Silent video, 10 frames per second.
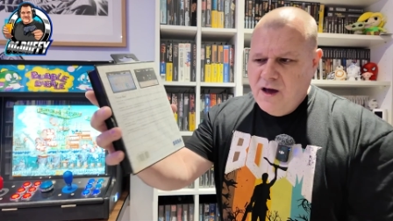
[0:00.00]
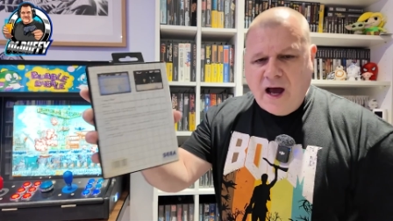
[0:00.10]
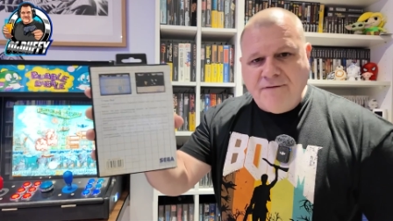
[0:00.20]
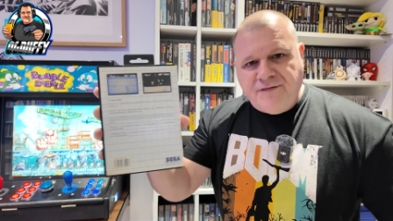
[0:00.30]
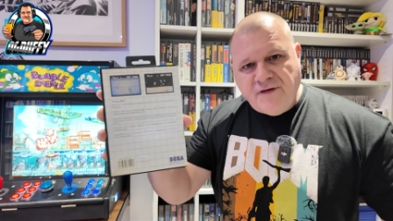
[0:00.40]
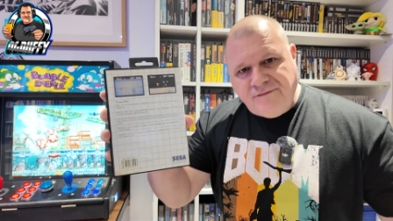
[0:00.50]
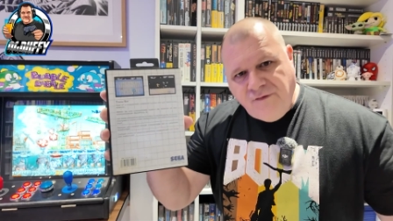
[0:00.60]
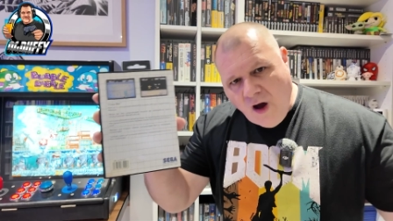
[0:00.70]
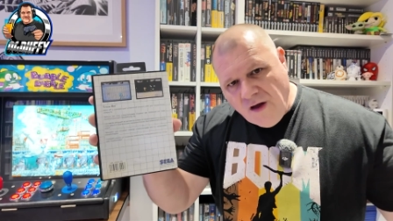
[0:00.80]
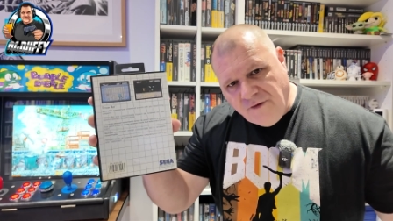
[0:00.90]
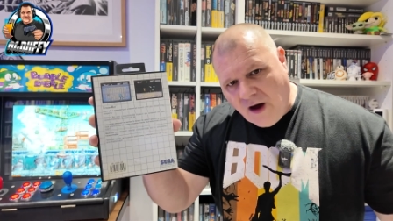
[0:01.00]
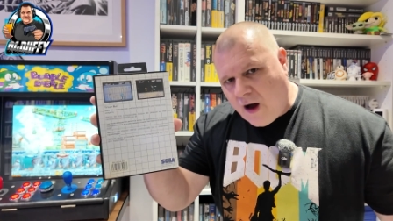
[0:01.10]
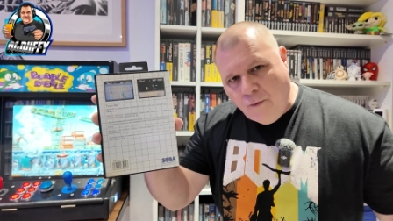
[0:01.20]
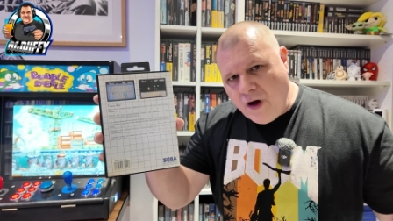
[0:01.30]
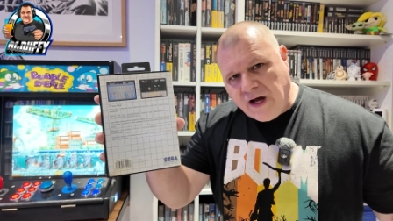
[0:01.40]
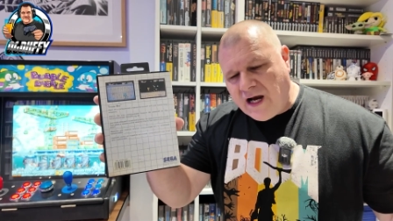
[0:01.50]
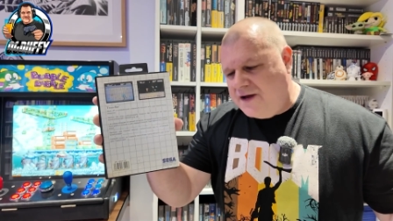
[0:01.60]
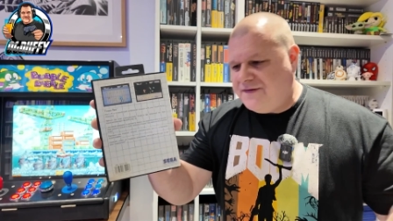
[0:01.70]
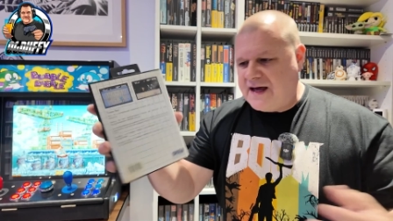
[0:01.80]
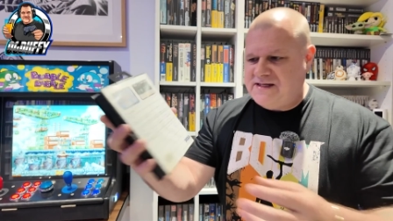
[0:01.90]
And for a £5, I wasn't going to
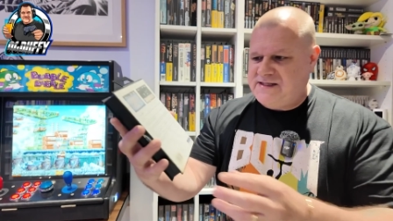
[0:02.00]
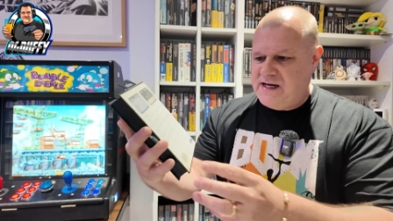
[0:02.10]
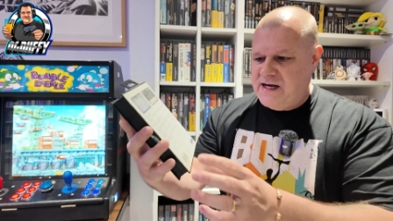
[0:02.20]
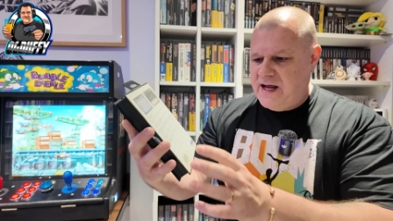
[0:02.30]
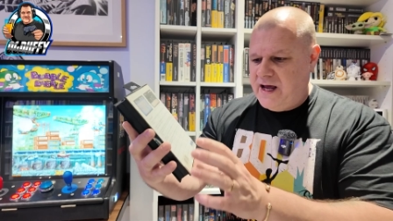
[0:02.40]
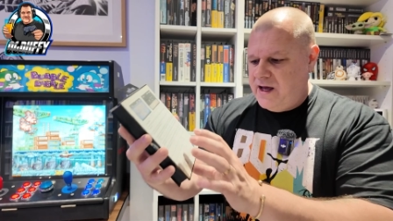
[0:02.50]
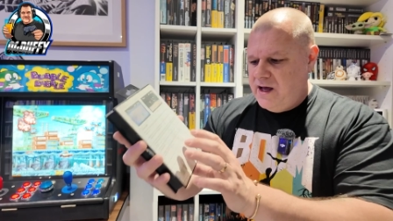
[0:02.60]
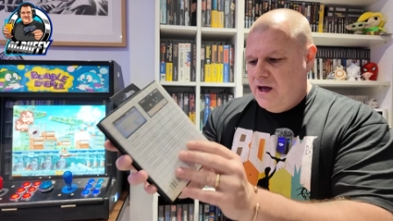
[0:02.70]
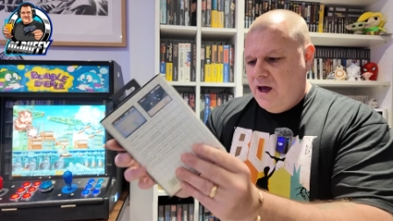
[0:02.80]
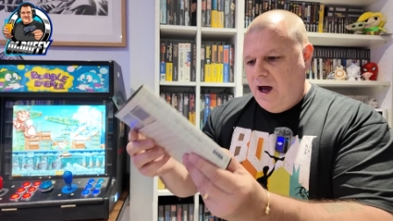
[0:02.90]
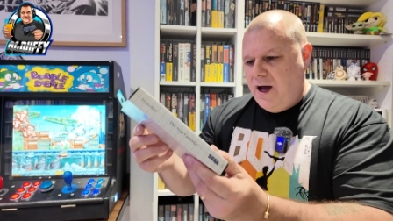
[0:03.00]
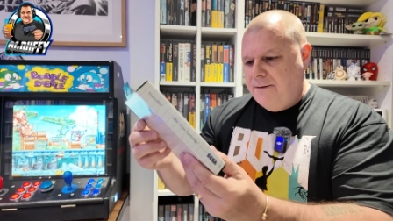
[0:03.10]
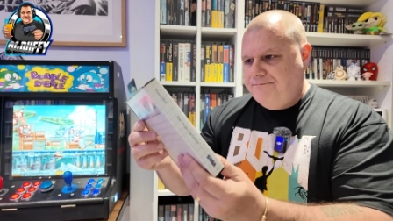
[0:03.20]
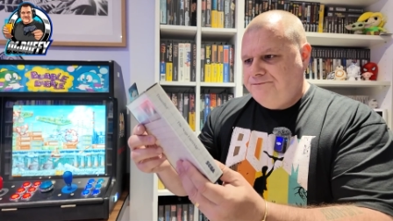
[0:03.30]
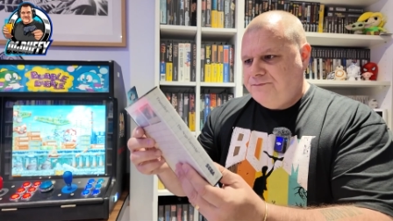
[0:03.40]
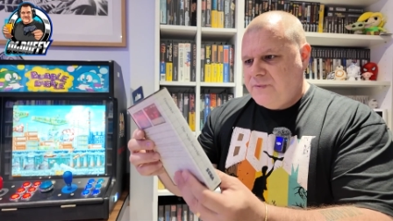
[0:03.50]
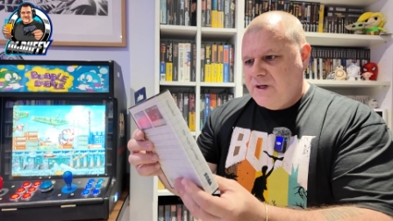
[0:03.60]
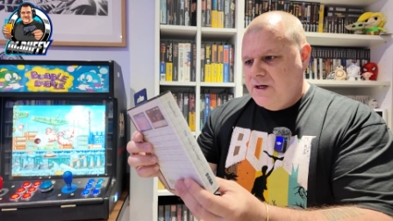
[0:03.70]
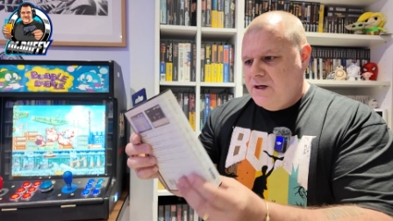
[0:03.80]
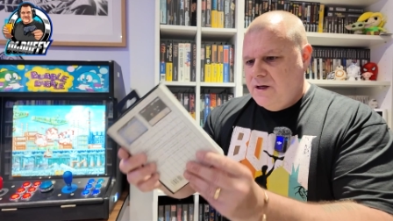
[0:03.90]
leave that sitting there.
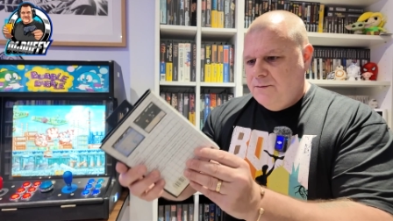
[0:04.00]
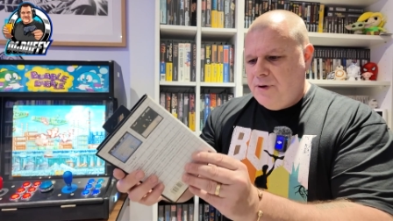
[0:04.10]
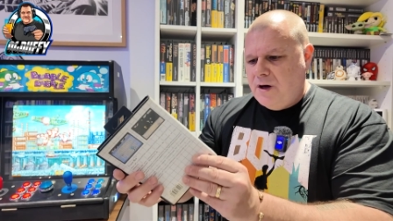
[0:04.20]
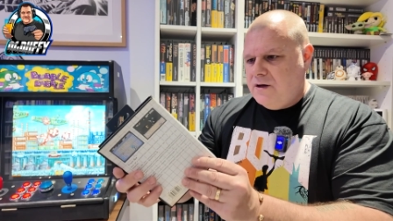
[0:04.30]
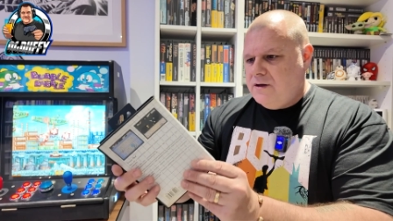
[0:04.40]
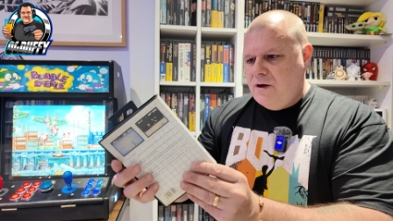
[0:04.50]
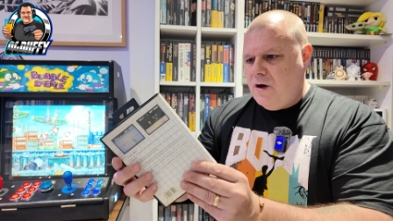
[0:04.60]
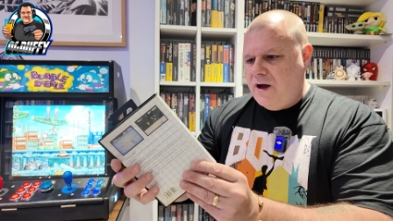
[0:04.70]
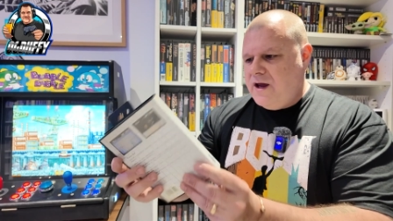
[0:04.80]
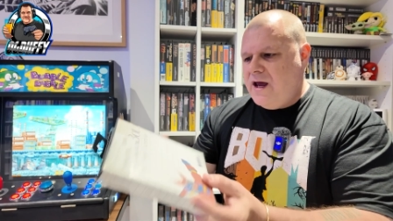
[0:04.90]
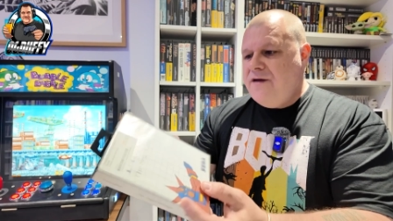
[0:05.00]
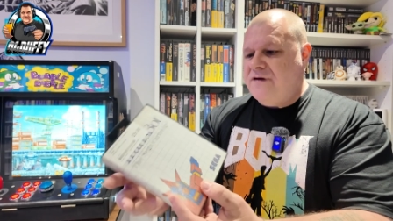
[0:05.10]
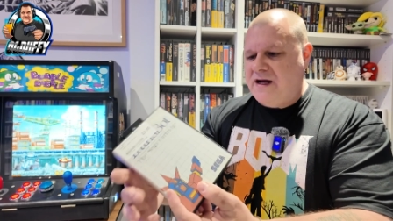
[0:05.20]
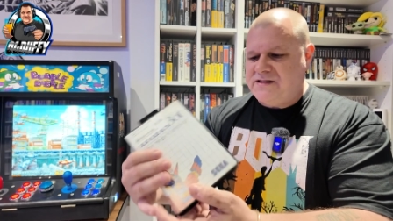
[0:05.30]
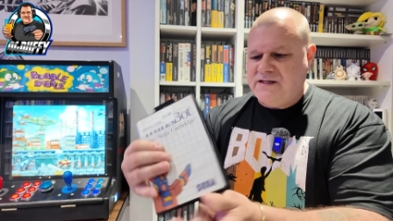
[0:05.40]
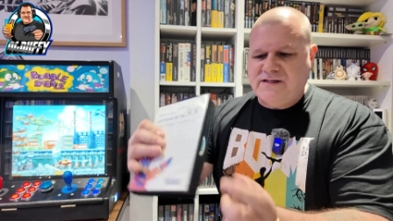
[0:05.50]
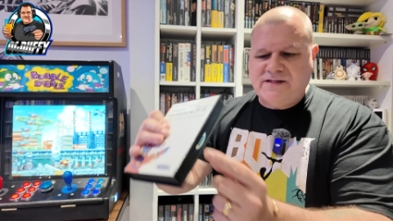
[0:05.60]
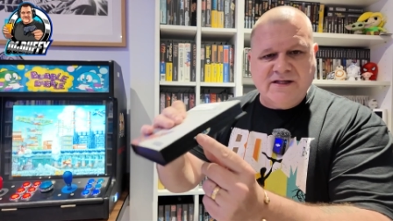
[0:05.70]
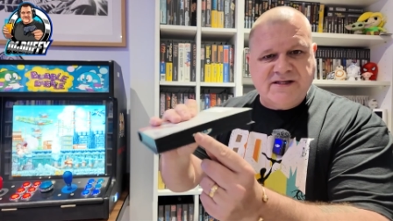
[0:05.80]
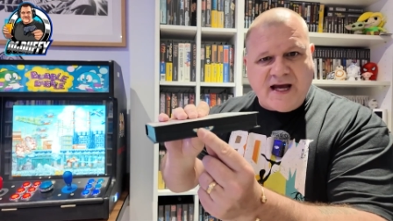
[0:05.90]
But look, it even has
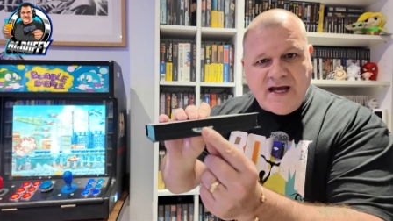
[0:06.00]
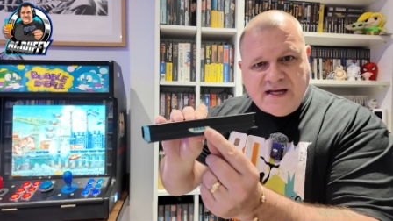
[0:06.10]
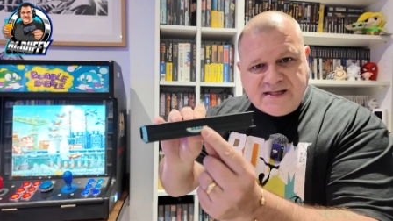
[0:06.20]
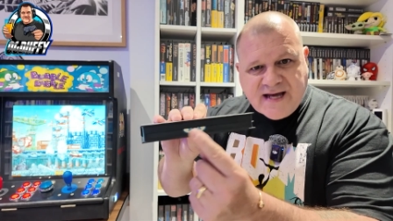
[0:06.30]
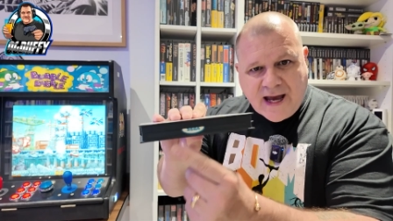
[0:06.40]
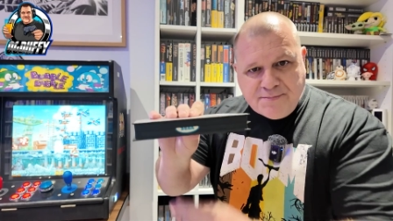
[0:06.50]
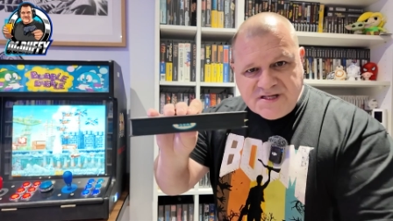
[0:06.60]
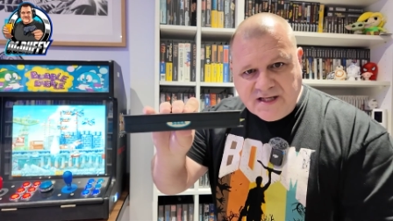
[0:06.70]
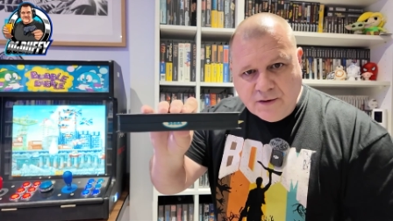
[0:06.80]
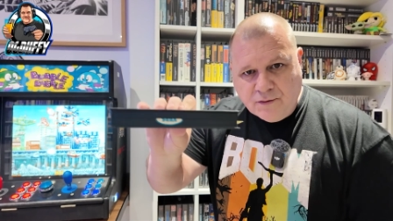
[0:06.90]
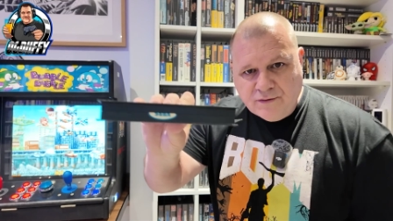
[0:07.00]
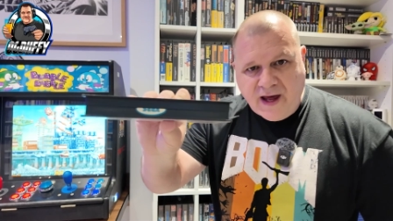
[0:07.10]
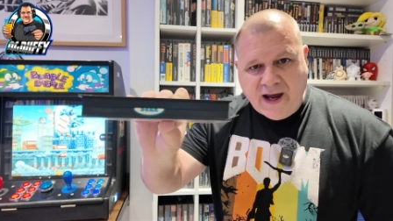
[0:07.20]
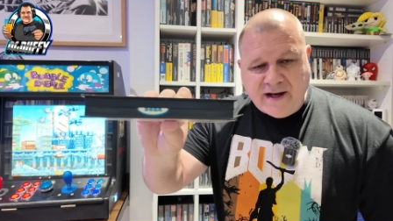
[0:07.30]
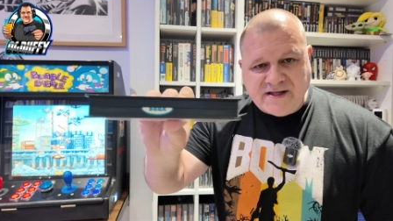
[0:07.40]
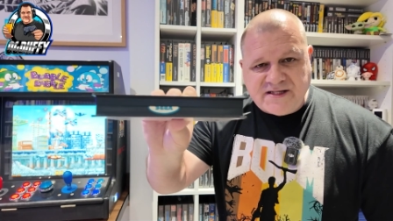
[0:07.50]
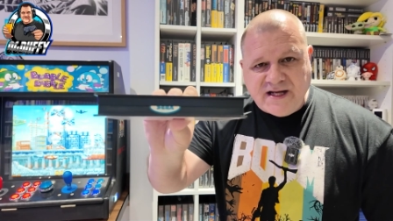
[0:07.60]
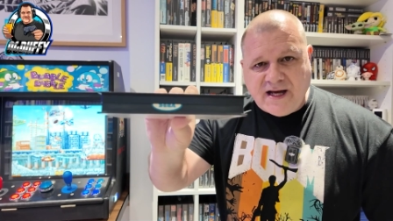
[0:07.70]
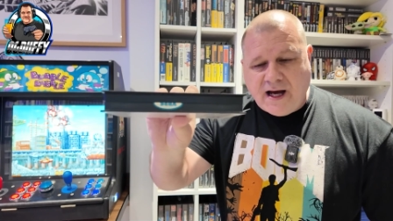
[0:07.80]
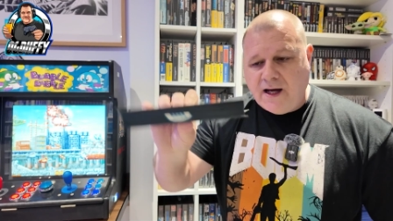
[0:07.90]
the Sega tab still there, the
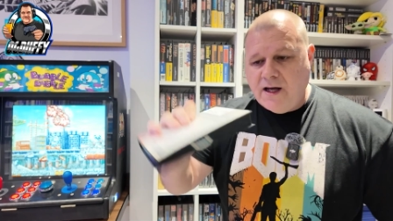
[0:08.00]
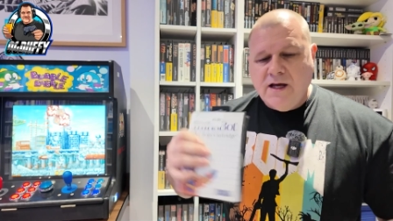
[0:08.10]
sticker.